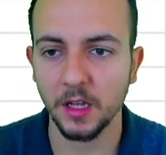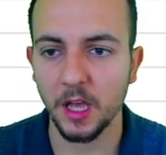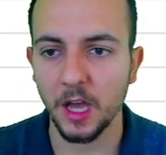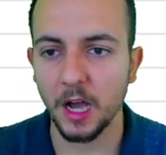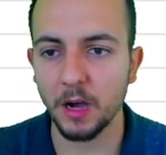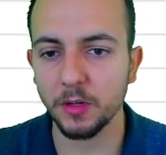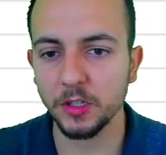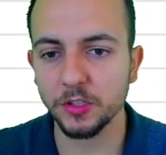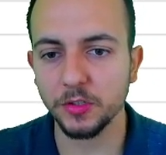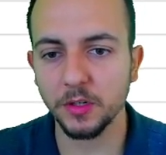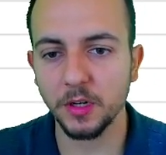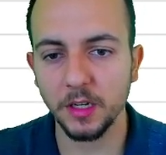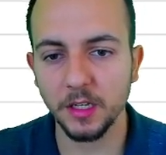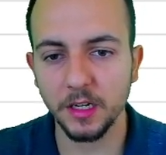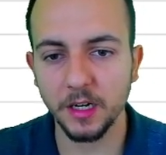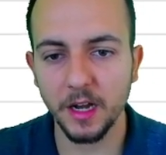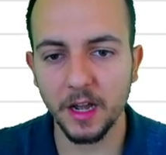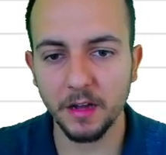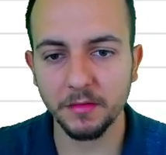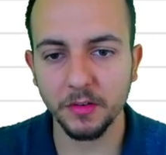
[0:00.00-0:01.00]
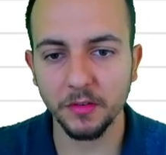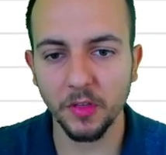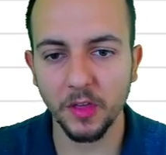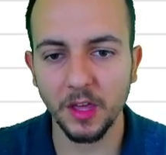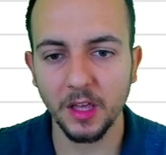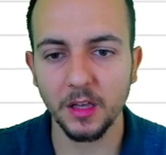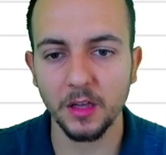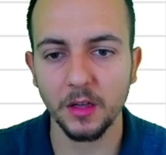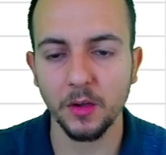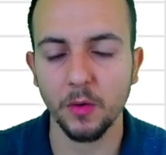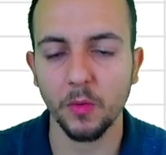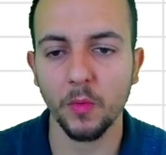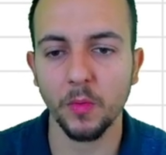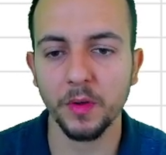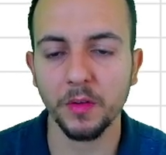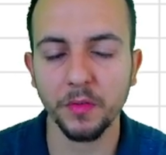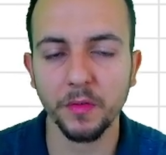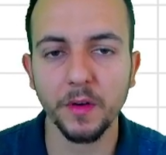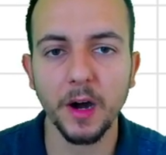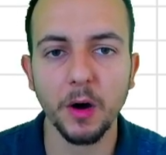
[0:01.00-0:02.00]
I want to clear everything
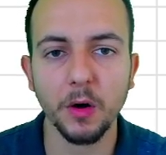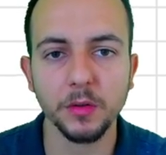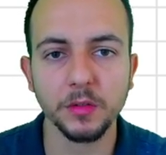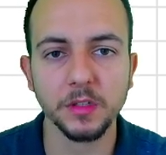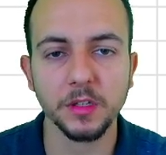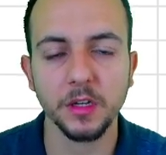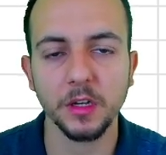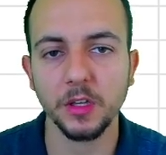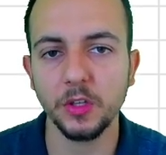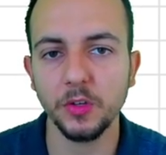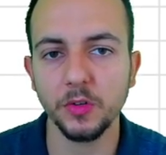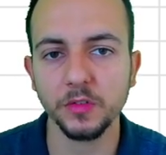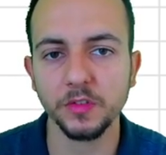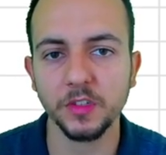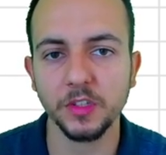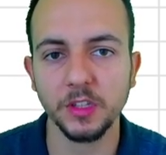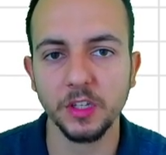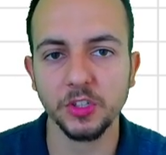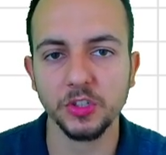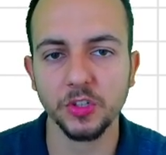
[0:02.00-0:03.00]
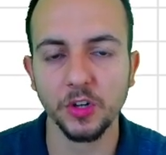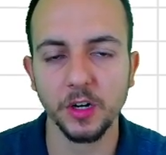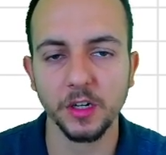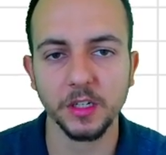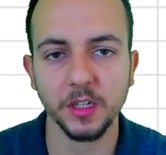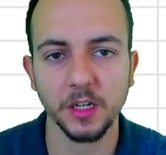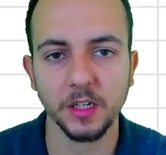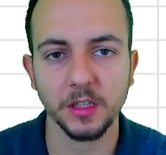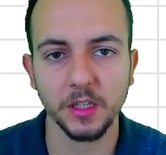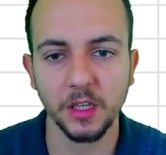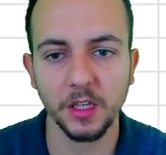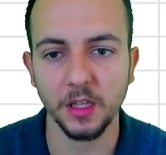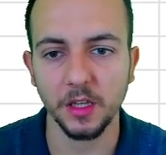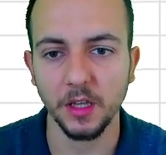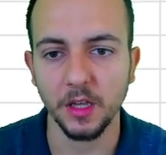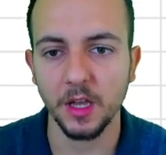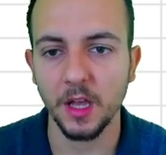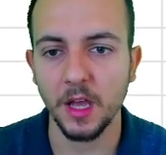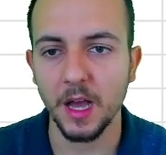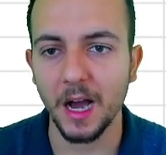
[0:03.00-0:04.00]
without using the shortcut key.
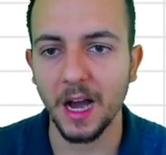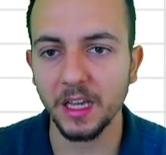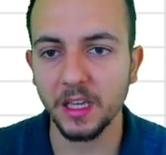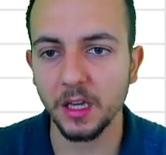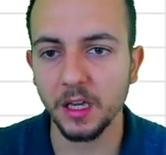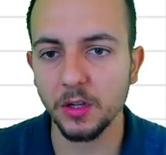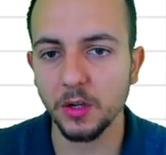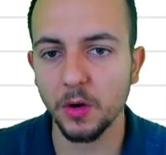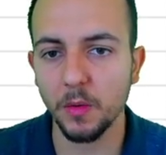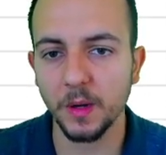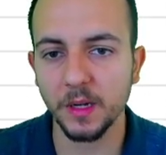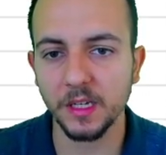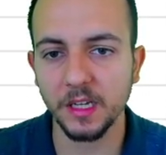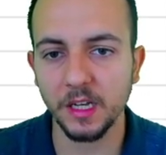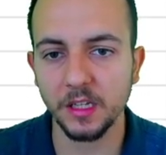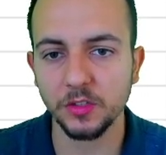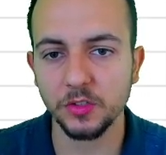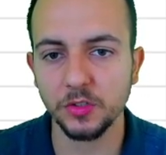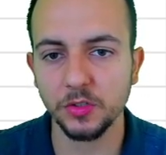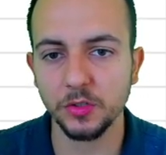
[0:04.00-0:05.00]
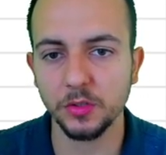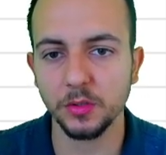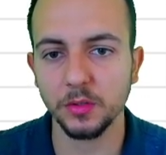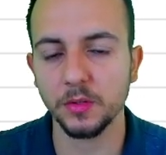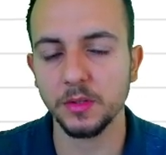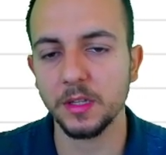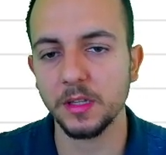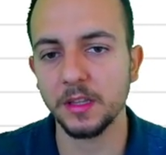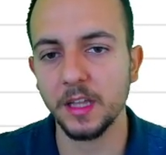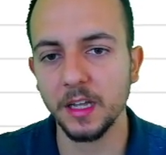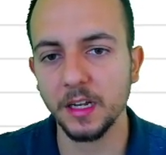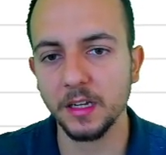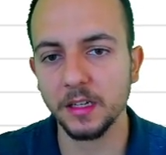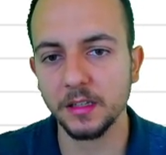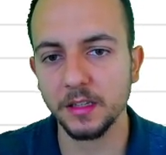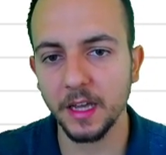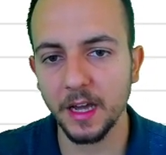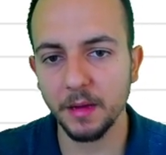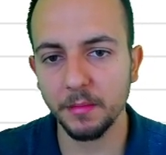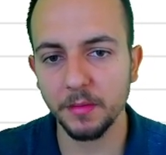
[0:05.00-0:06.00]
I can go again to the data
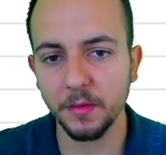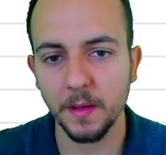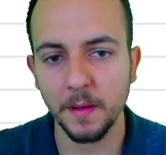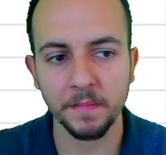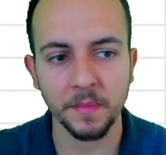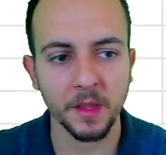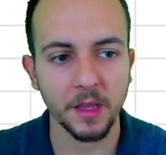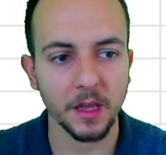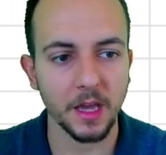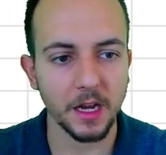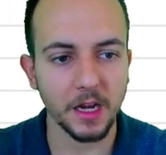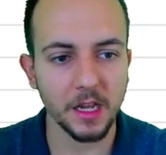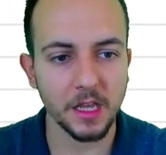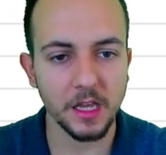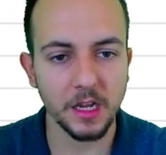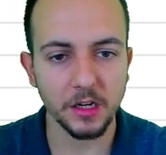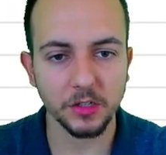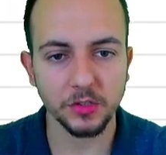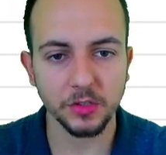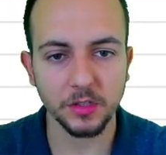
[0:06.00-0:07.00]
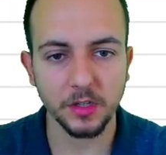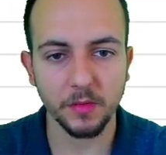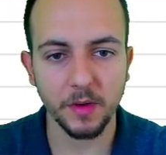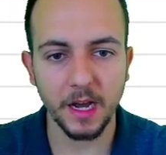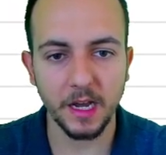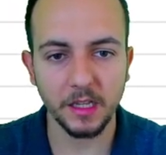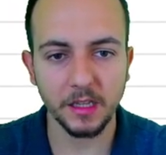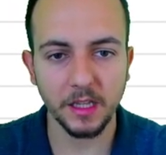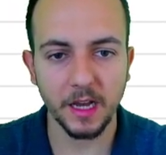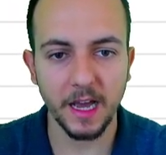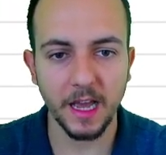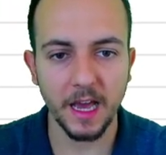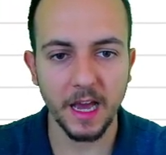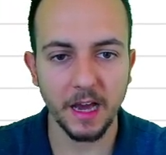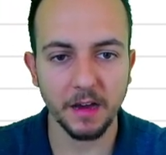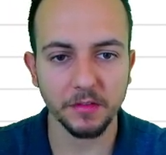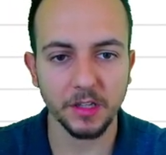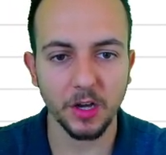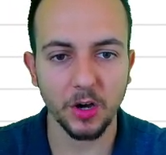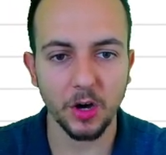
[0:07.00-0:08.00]
tab, and here to the right, I
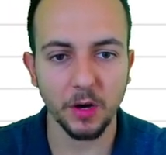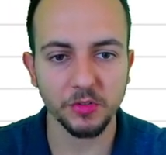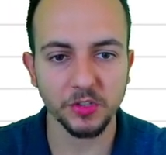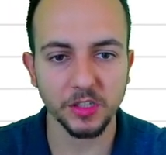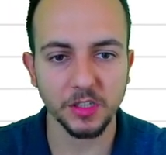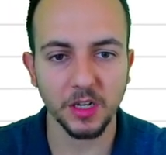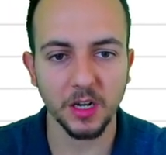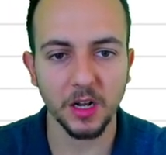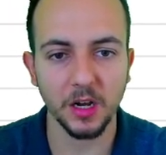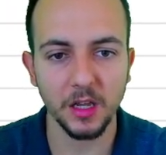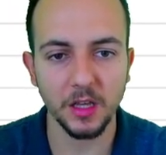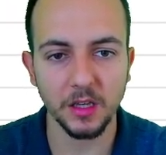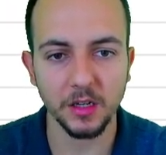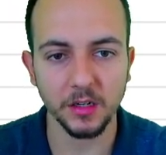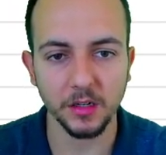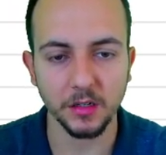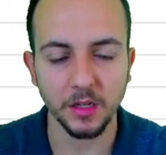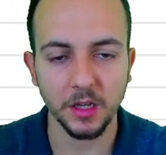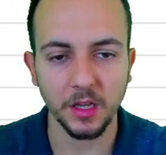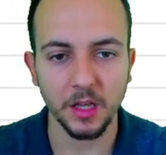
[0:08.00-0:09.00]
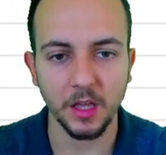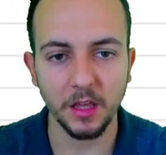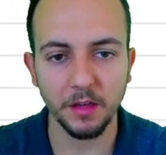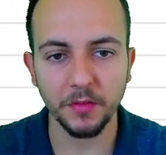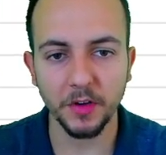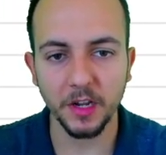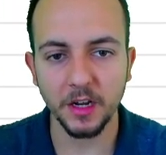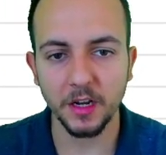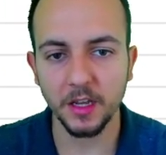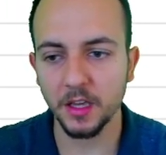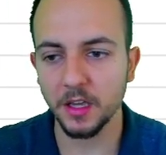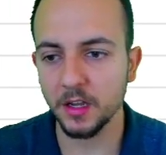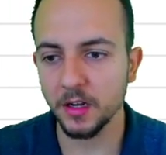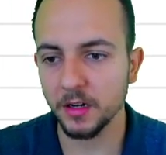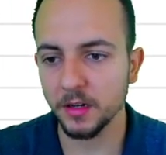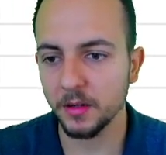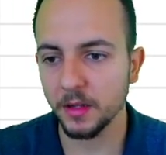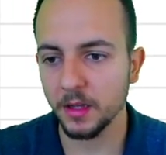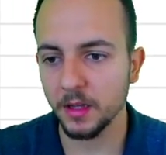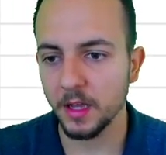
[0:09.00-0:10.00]
have the option clear. If I click
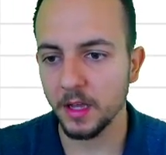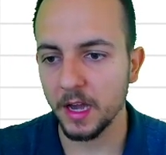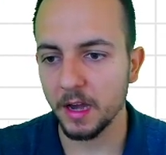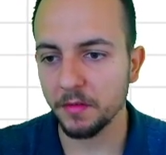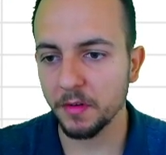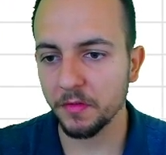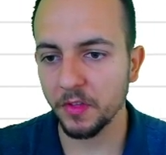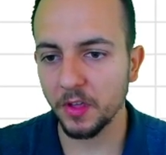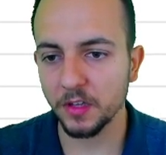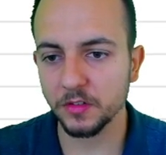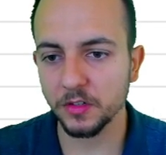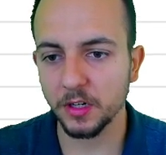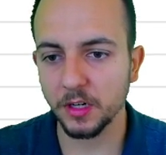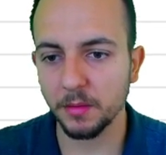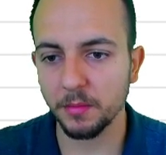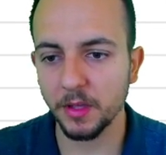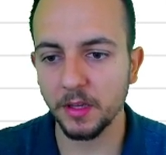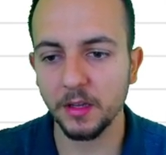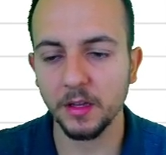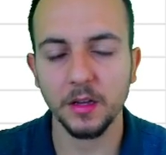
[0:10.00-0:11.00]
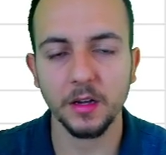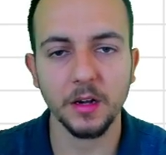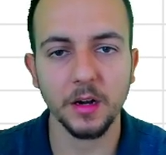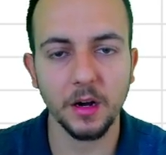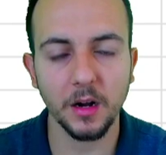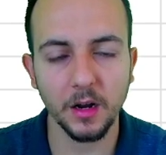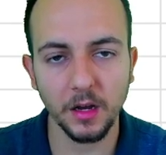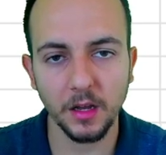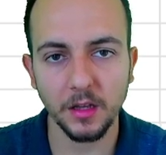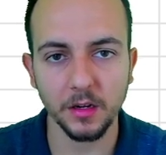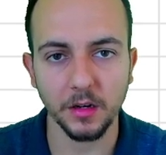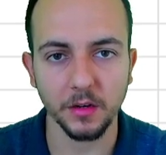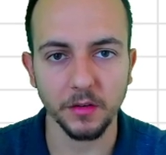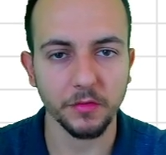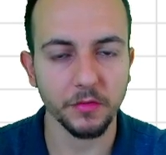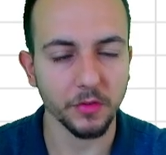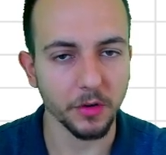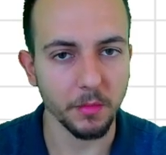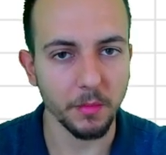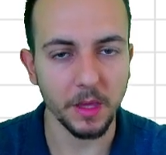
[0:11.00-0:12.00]
here, everything is going to be clear
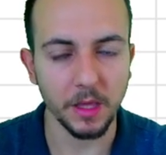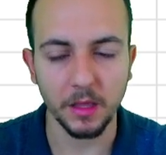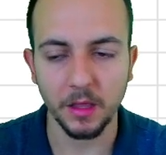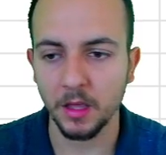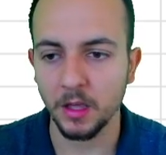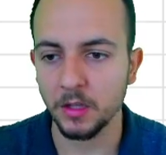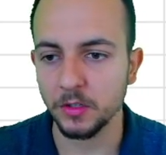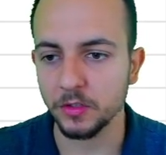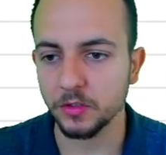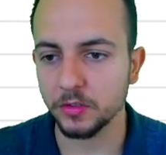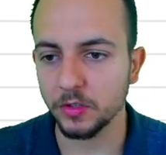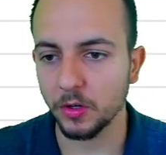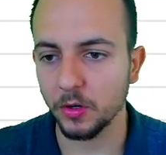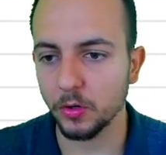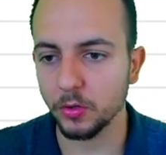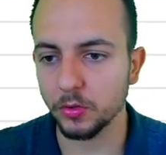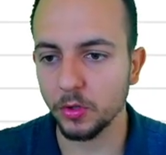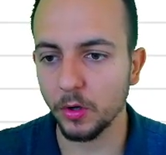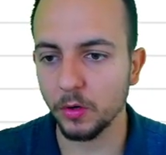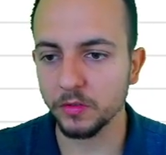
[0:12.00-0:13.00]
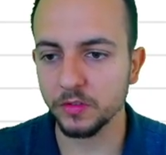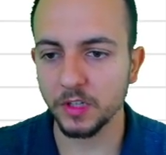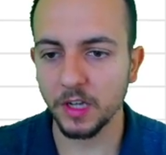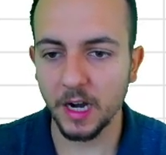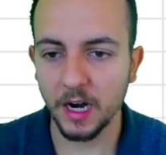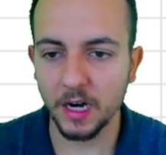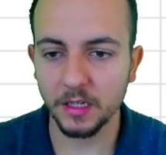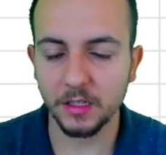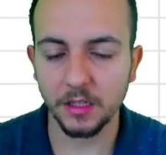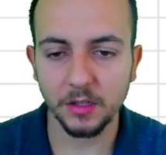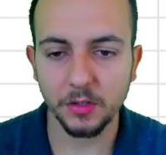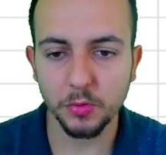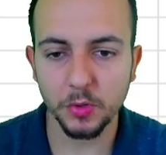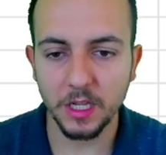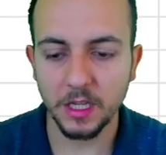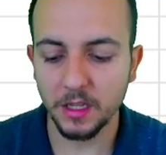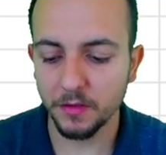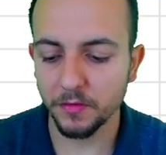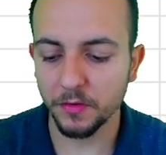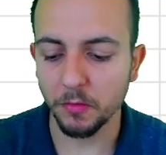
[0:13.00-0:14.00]
for me. So those are the three
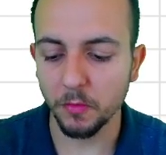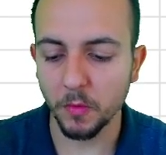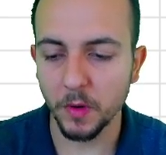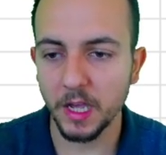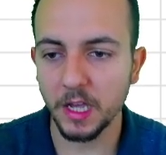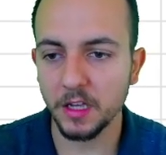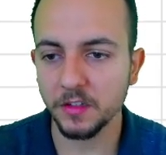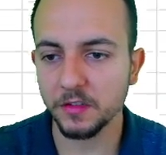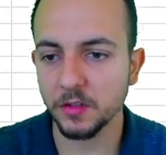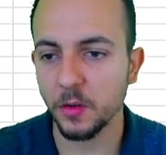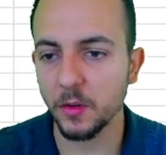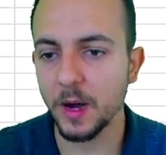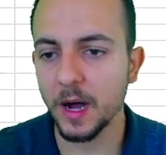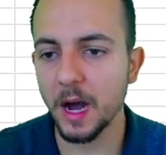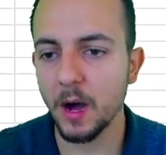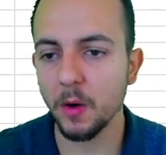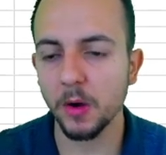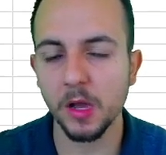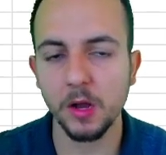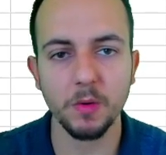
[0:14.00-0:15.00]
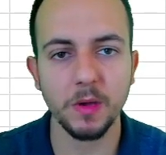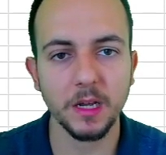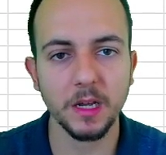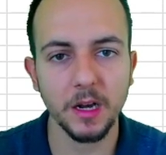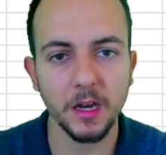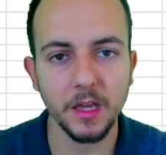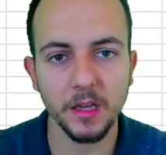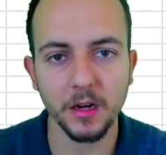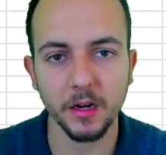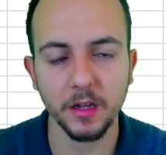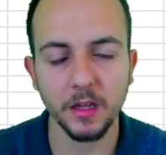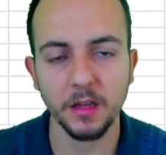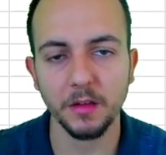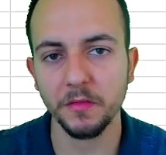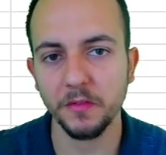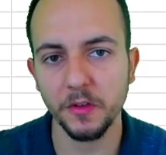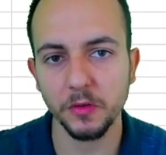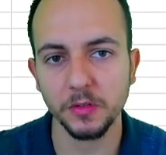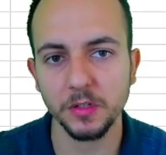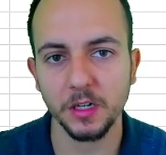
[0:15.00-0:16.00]
different ways on how can we clear a
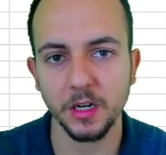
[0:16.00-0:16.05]
filter